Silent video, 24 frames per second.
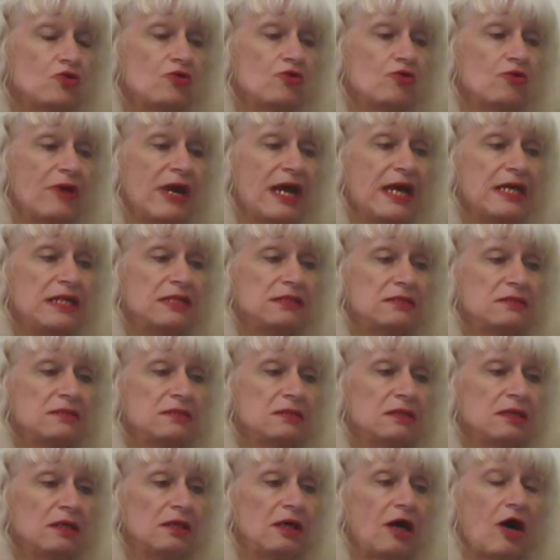create
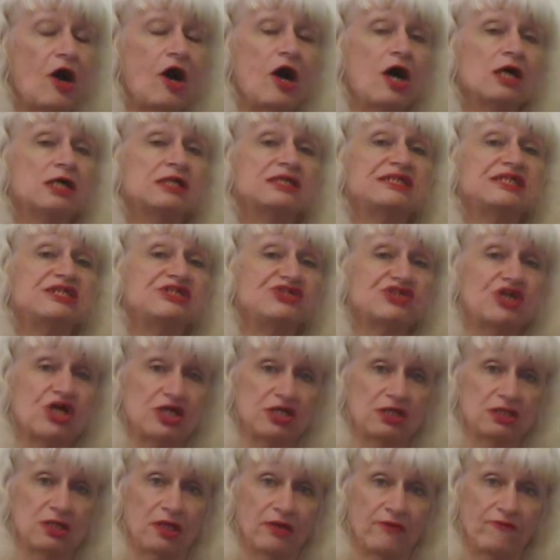oxygen
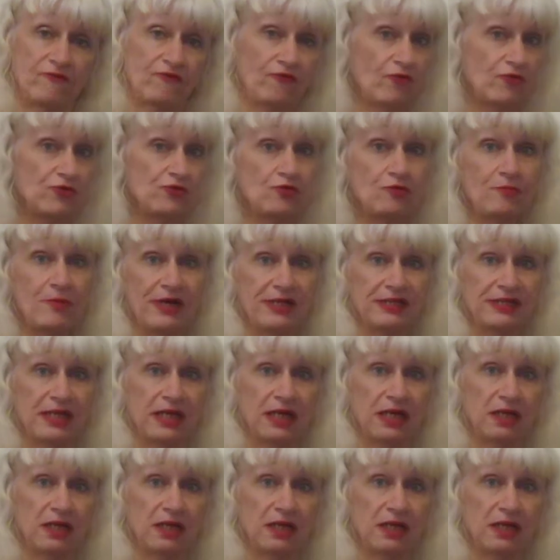for human.